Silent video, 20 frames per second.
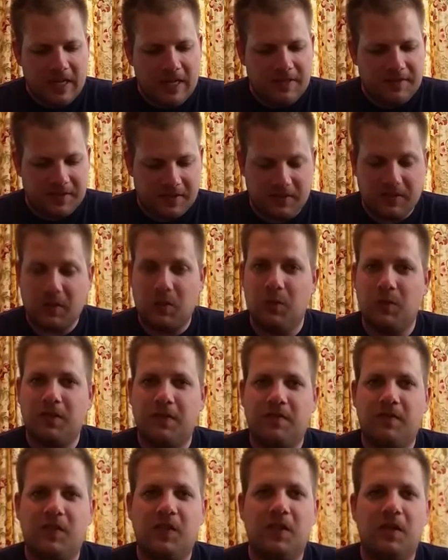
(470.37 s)
is
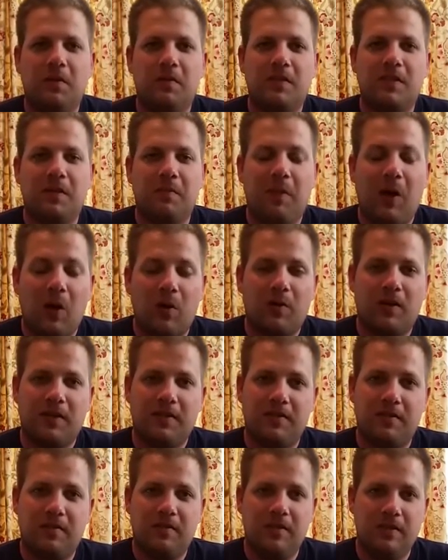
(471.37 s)
exclusive to
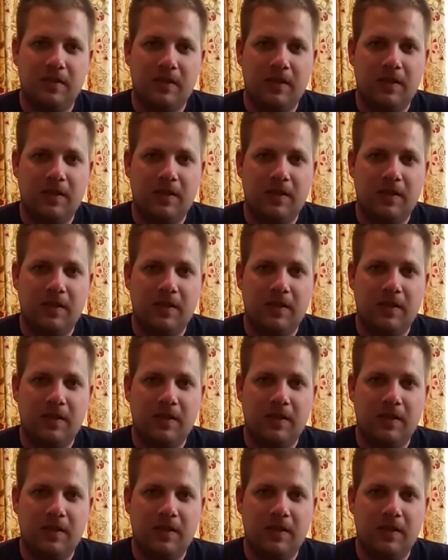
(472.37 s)
Mellgren's.